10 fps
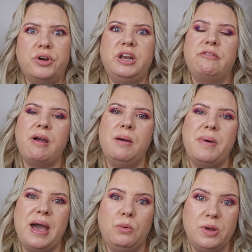trying to grow
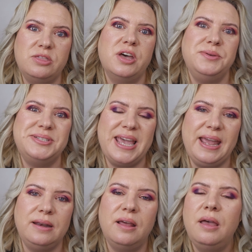it back with those
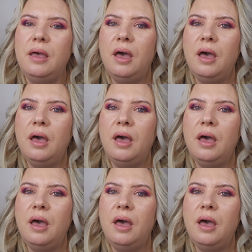in,